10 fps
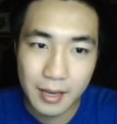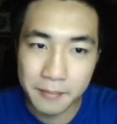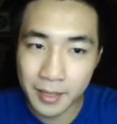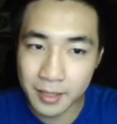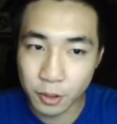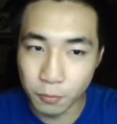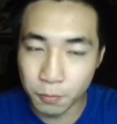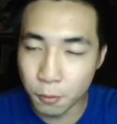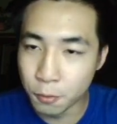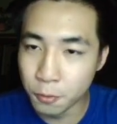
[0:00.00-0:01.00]
managed to
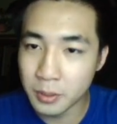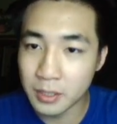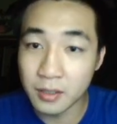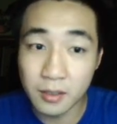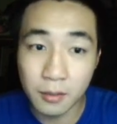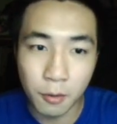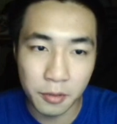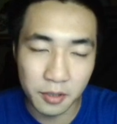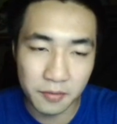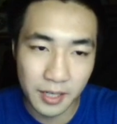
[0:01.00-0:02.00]
pull
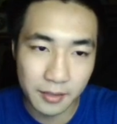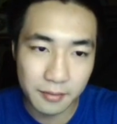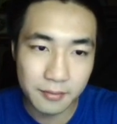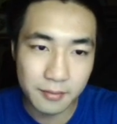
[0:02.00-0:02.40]
Warrior of Light,